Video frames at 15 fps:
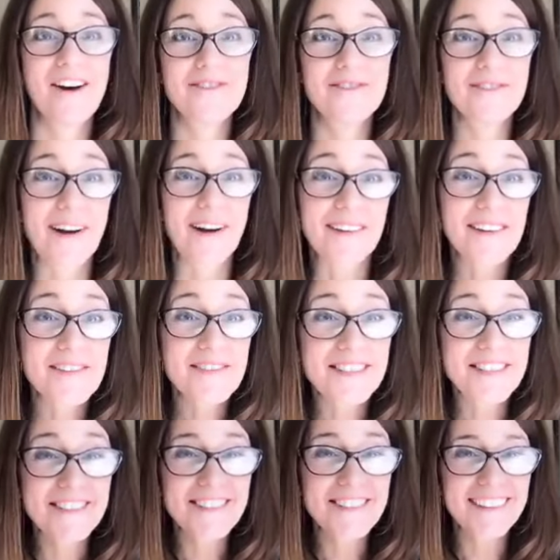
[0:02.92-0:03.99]
Welcome
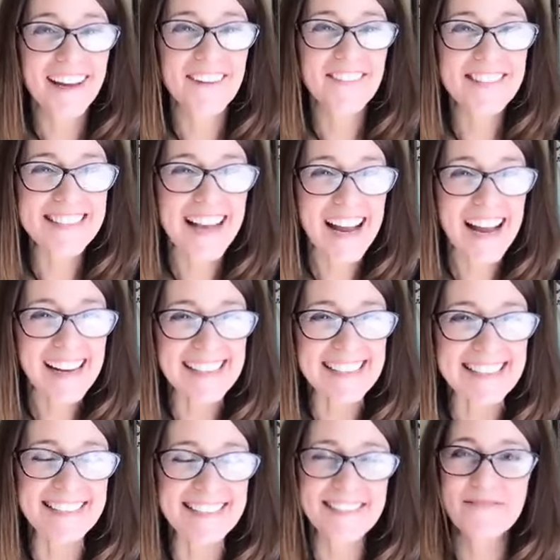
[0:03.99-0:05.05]
to A Life
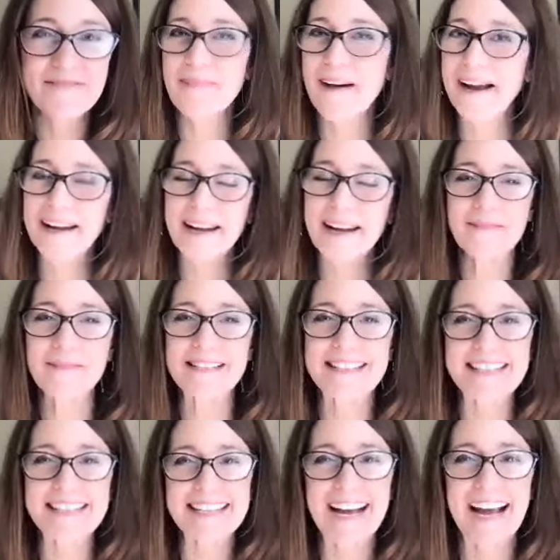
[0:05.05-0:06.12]
Designed. My name is
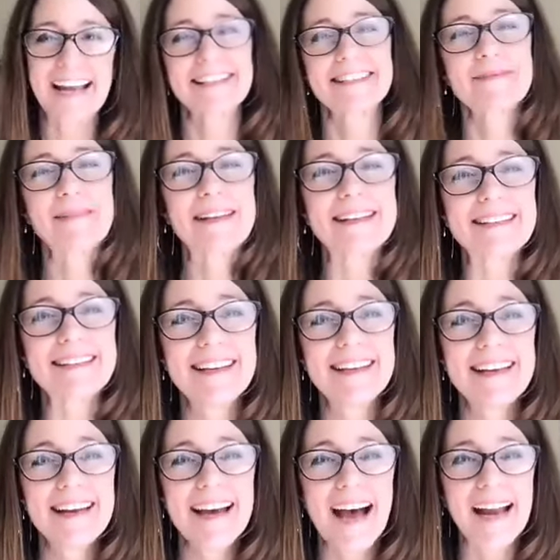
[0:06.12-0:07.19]
Tina Haisman.
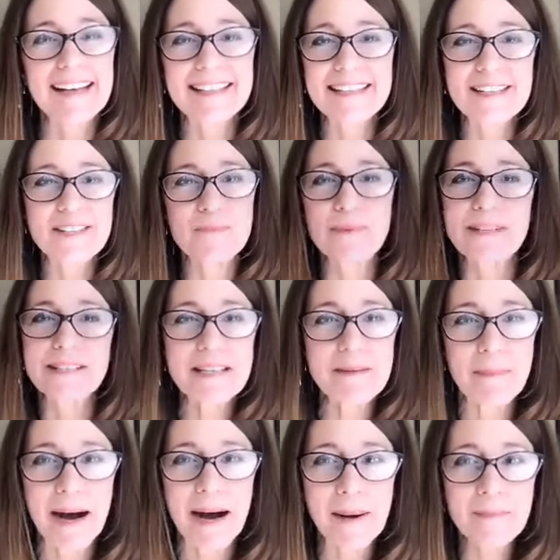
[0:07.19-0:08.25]
I teach busy
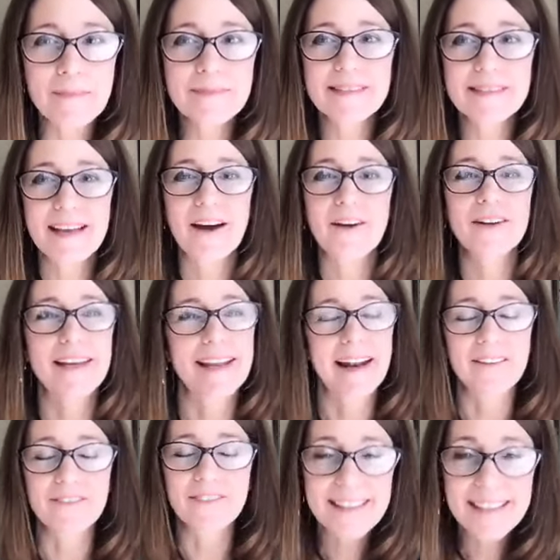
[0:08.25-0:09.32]
moms how to get
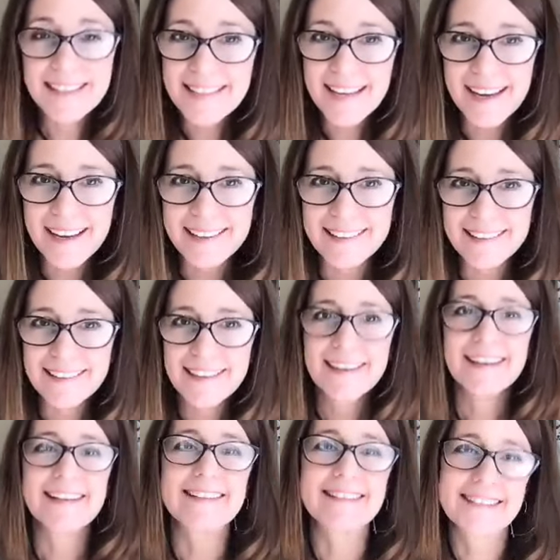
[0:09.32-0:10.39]
everything done
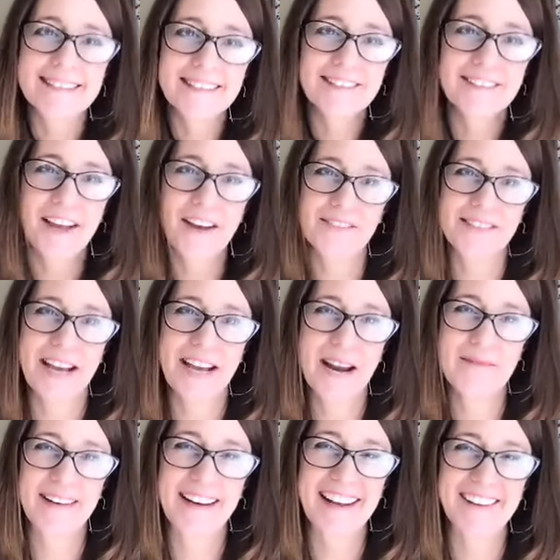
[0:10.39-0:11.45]
and still have
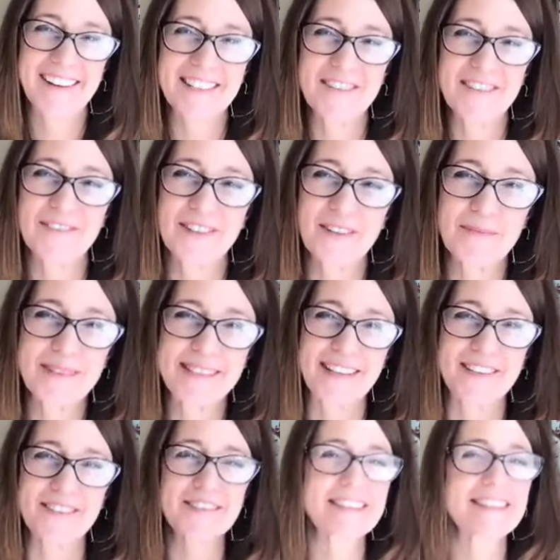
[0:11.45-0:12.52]
time and energy for
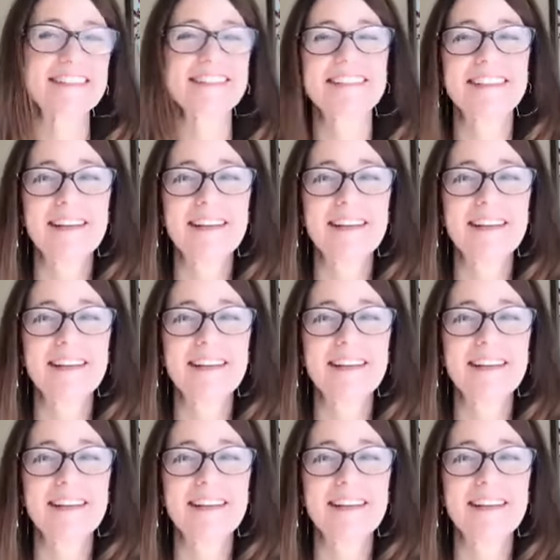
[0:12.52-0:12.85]
themselves.